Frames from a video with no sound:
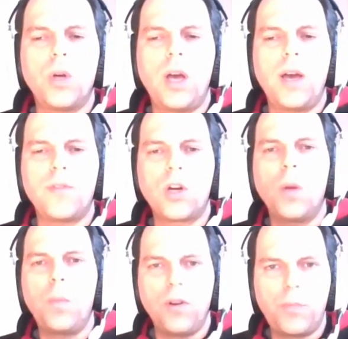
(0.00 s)
have a
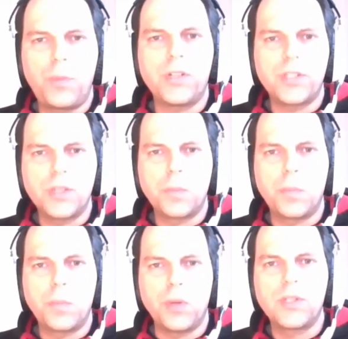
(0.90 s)
couple of
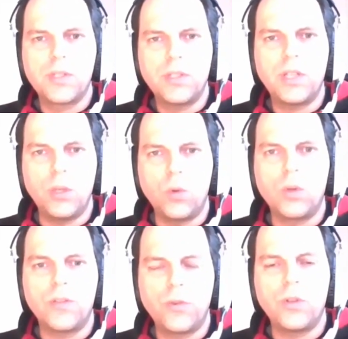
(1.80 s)
principles in
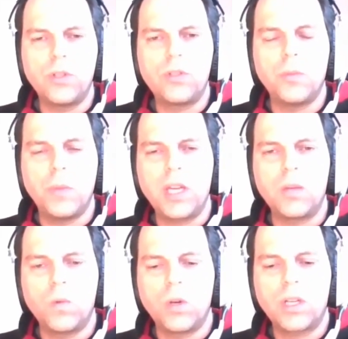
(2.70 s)
order for to make
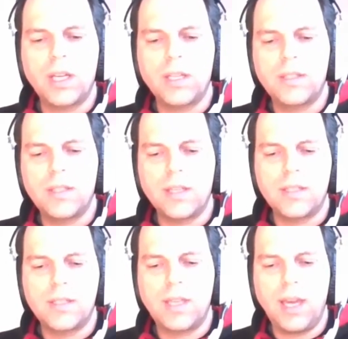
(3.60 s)
it work at,
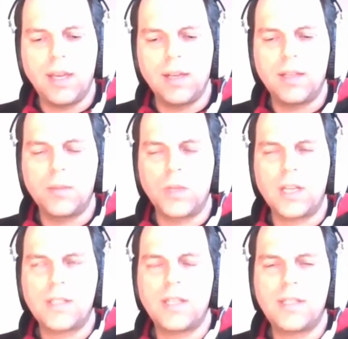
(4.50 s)
at scale. And when
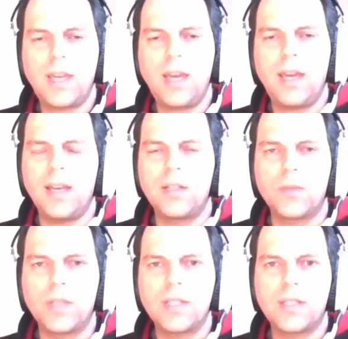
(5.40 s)
I say scale, I
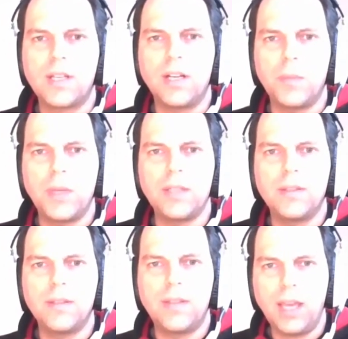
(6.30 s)
don't necessarily
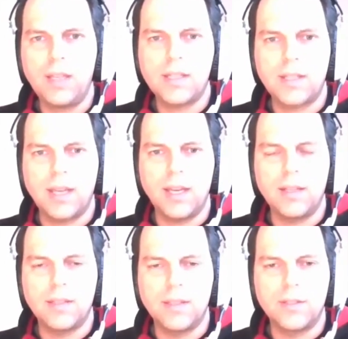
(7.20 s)
mean data
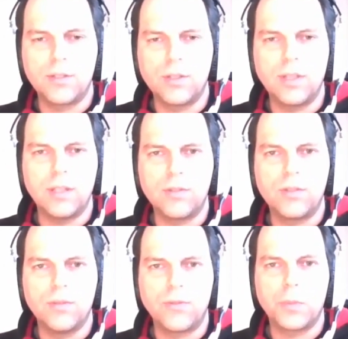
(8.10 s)
scale in, in,
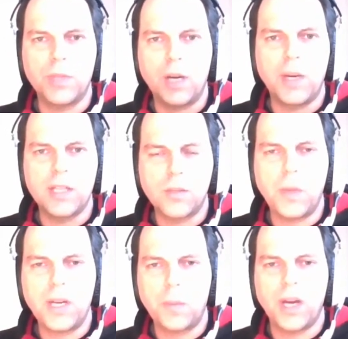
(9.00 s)
into from terabytes to
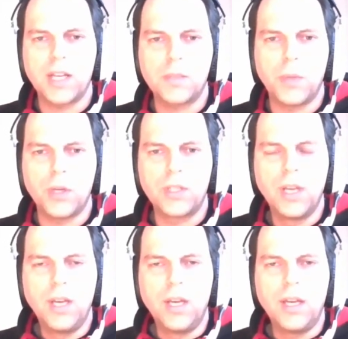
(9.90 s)
petabytes, but
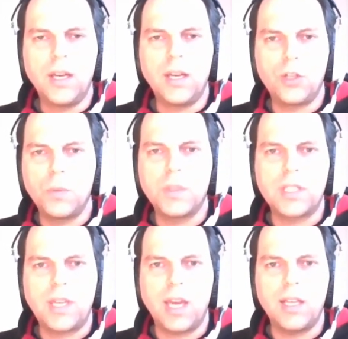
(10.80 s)
a human
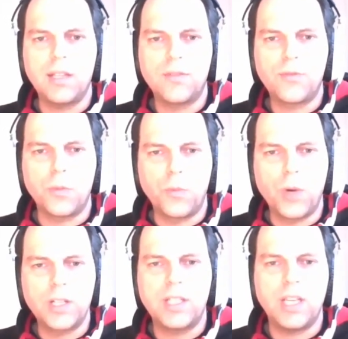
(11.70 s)
scale from
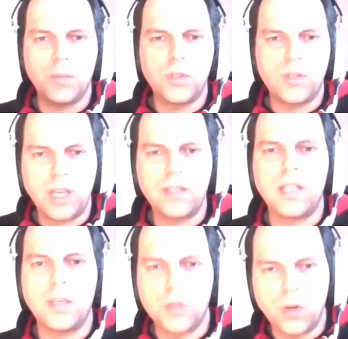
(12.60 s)
one team to 10
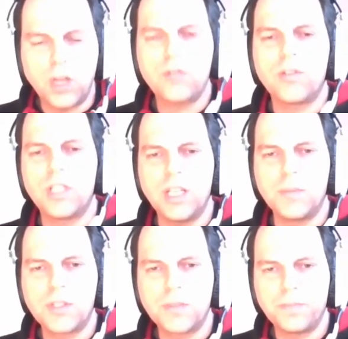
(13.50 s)
teams to 100
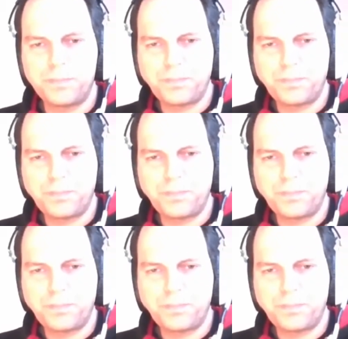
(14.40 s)
teams.